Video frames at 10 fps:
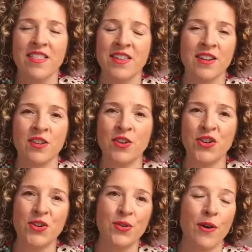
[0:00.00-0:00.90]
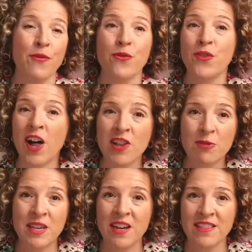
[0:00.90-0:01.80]
that you follow
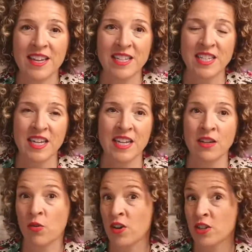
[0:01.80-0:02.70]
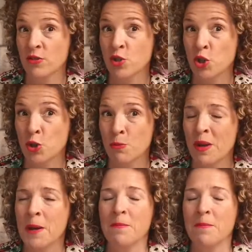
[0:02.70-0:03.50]
me on LinkedIn or YouTube